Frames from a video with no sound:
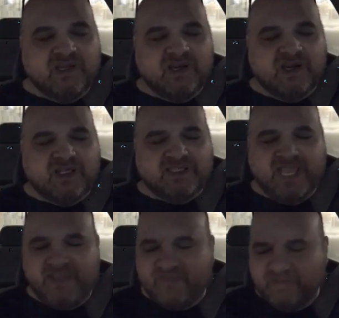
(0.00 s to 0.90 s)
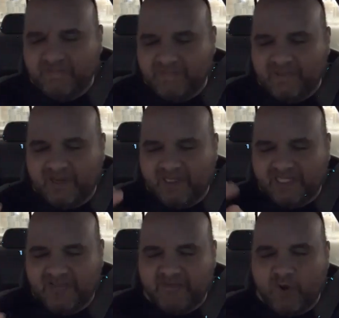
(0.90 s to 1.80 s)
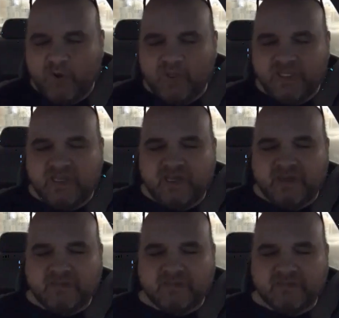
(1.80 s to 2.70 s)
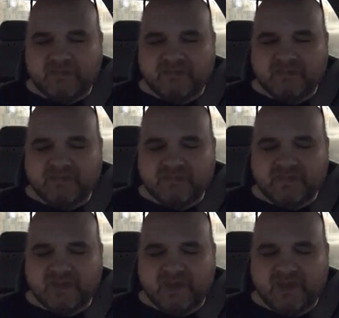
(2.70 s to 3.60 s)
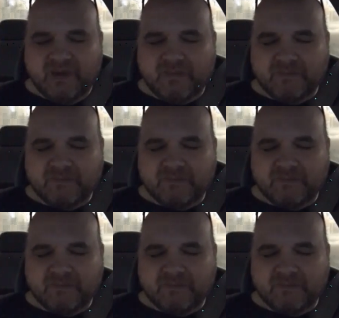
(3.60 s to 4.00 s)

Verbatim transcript: uh Dave and uh, Dave Cole and um, um